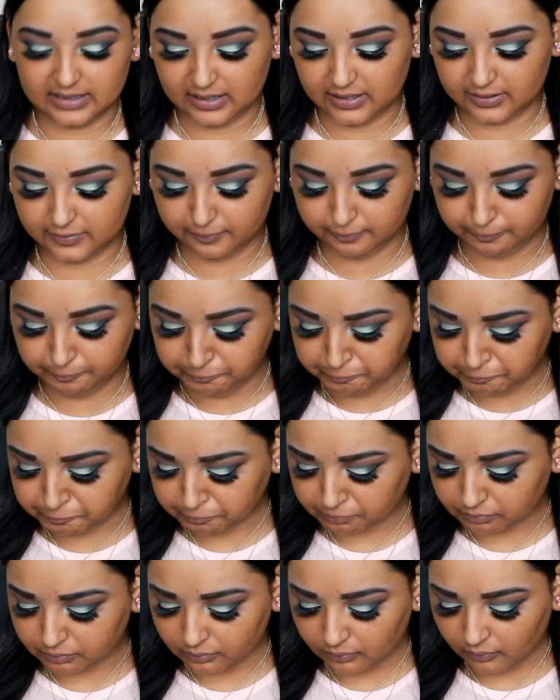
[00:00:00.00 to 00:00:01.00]
um,
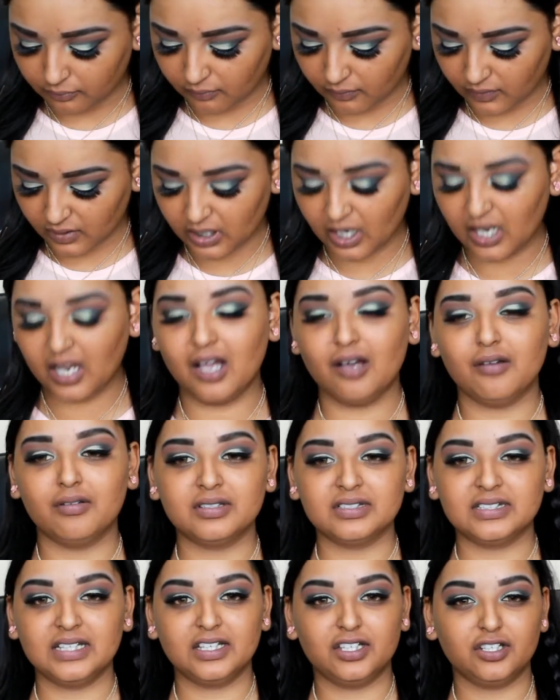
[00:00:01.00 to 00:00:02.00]
I
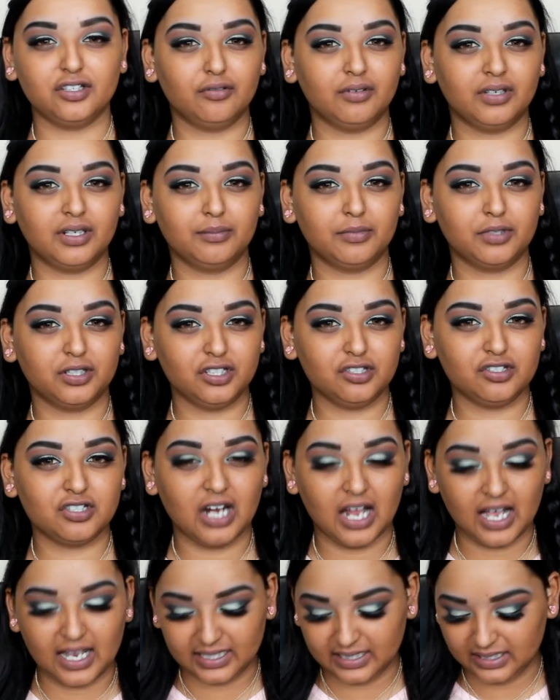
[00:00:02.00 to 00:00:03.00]
was like, you know what, I'm gonna
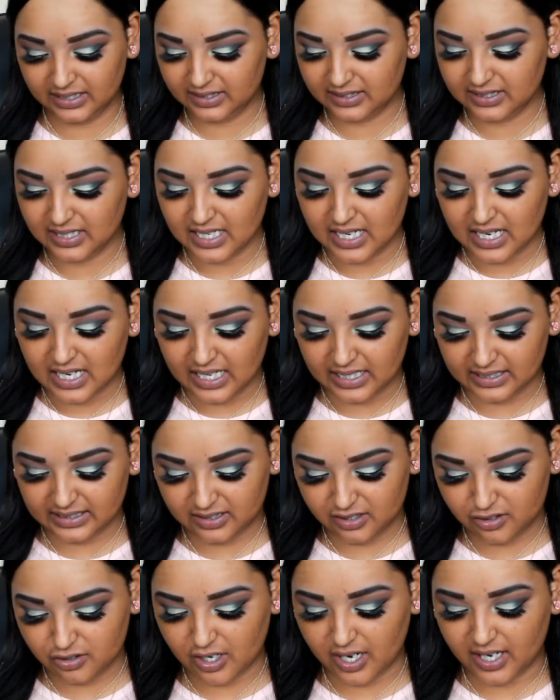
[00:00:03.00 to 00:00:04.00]
try it. I
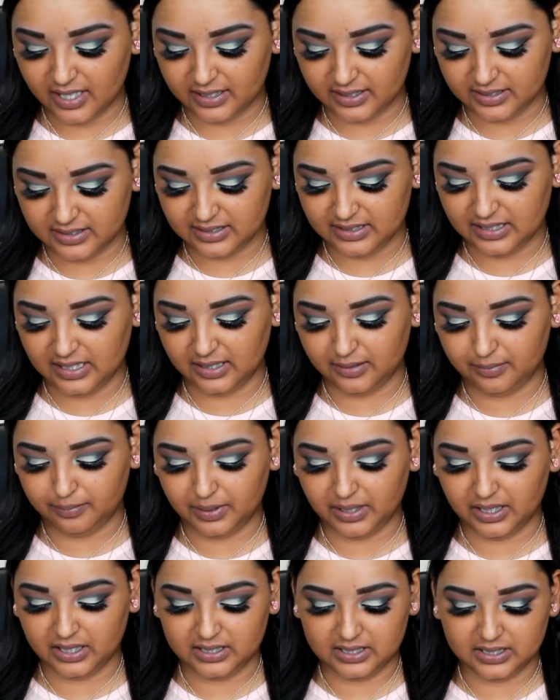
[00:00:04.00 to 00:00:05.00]
didn't try it as yet,
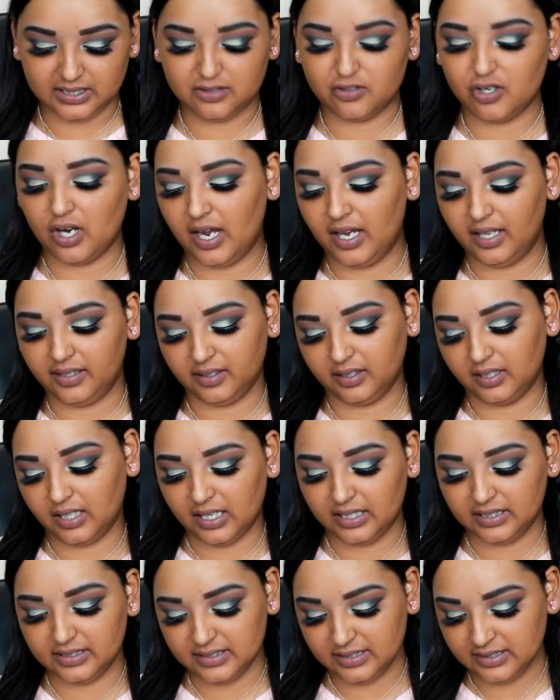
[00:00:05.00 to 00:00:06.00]
but I did try other
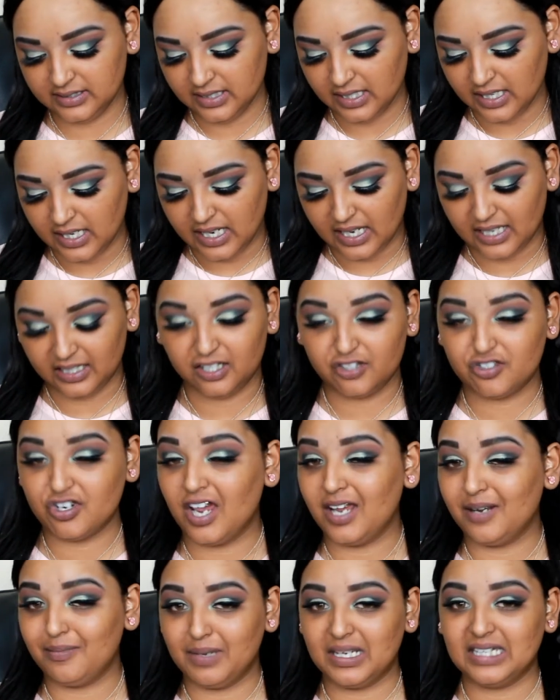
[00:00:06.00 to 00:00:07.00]
colors and I
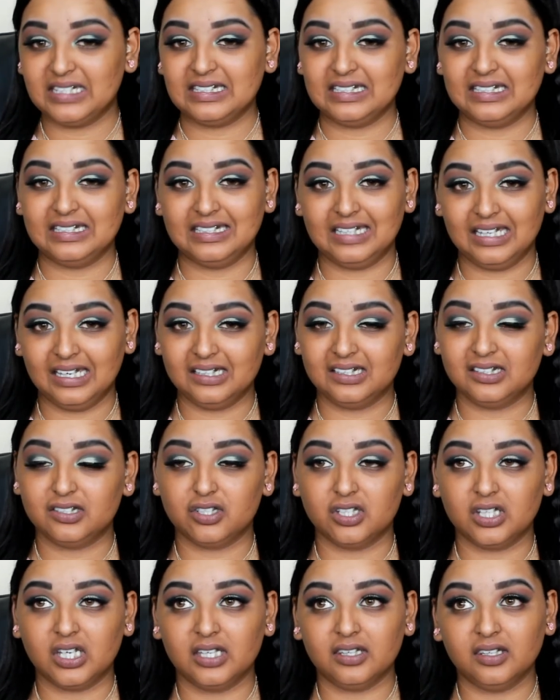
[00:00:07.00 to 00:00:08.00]
tried mixing it
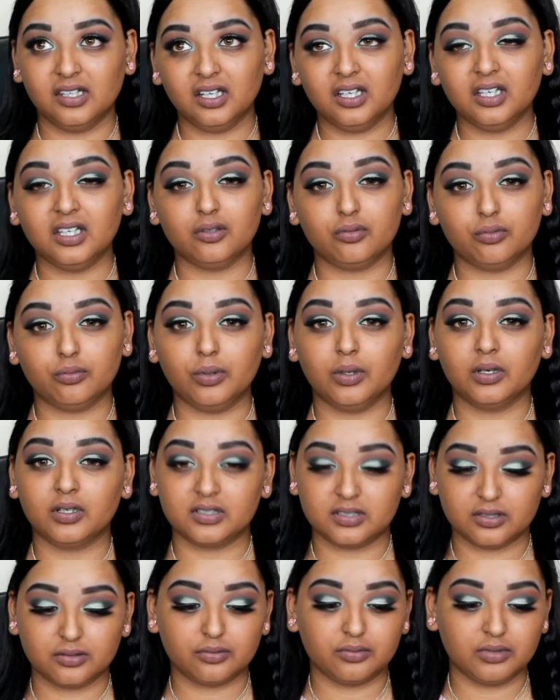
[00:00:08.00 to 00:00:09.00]
together. It
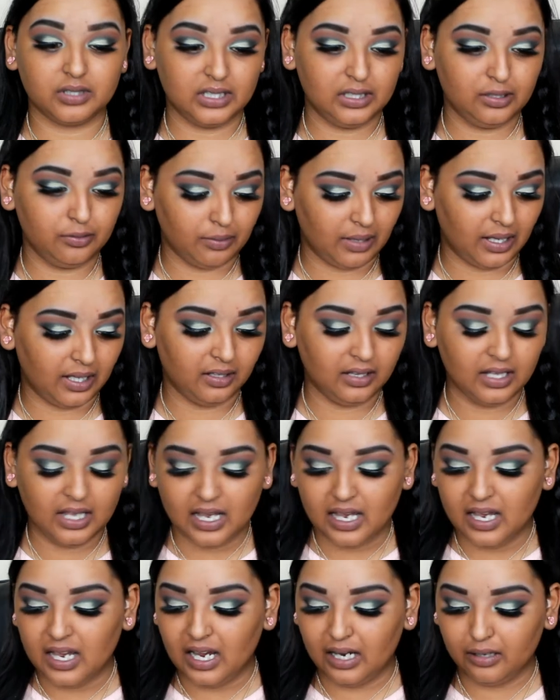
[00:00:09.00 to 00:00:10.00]
works really well.
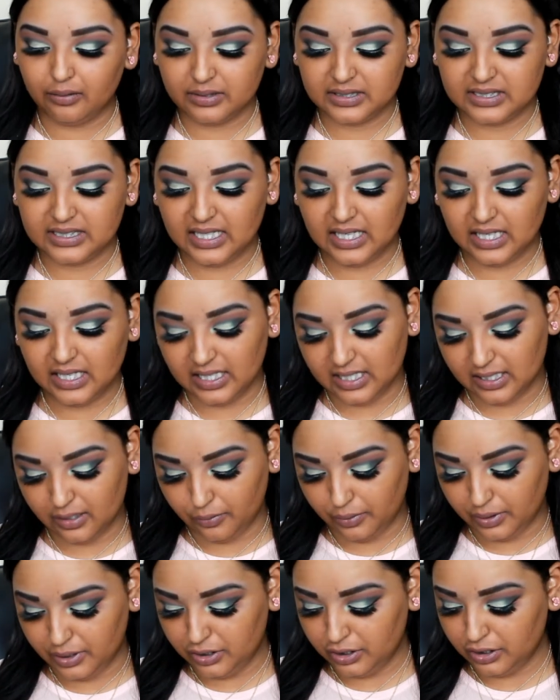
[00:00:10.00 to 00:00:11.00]
I would say
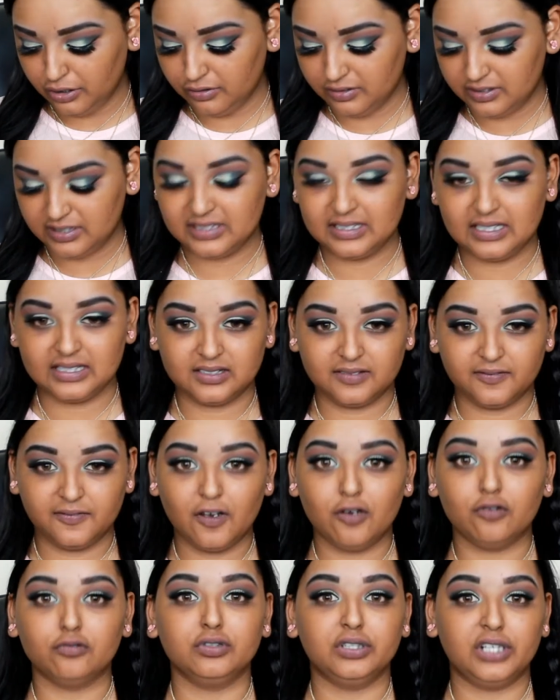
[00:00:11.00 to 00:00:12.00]
when you use this as a
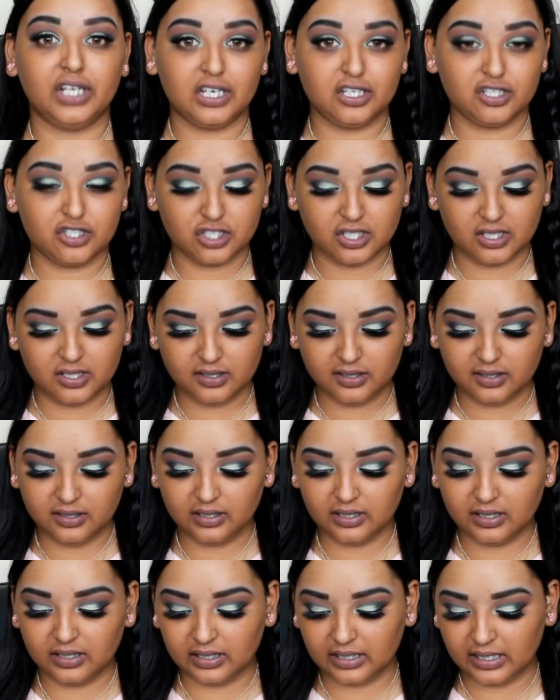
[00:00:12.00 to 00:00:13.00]
foundation,
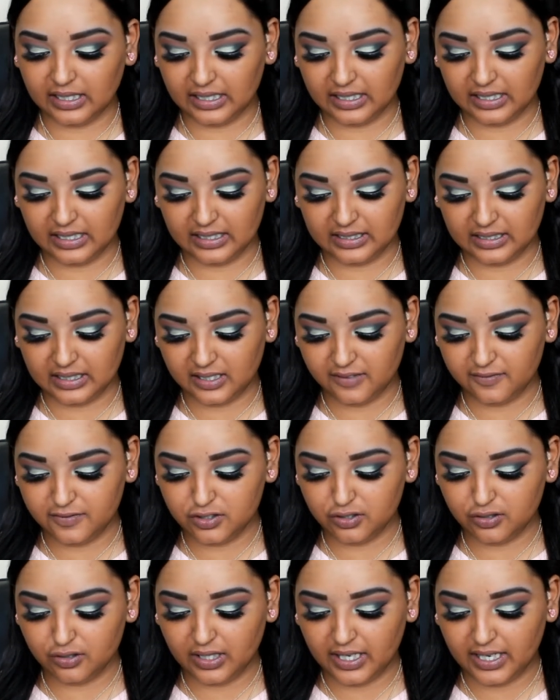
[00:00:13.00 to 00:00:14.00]
it gives
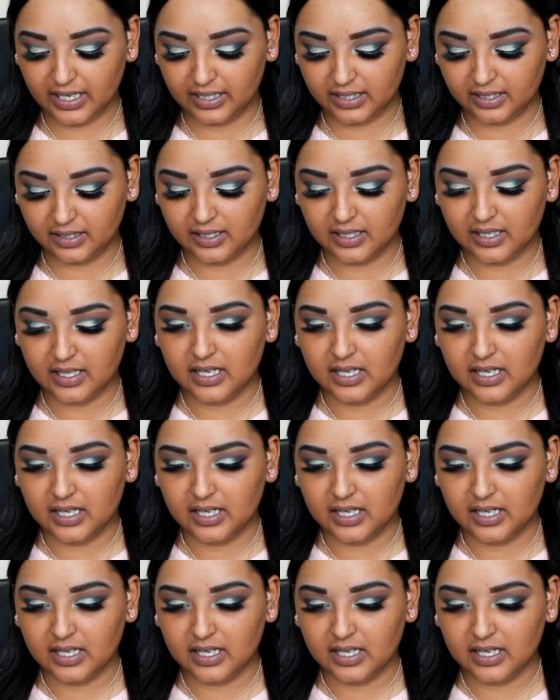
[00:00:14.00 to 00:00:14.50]
you like,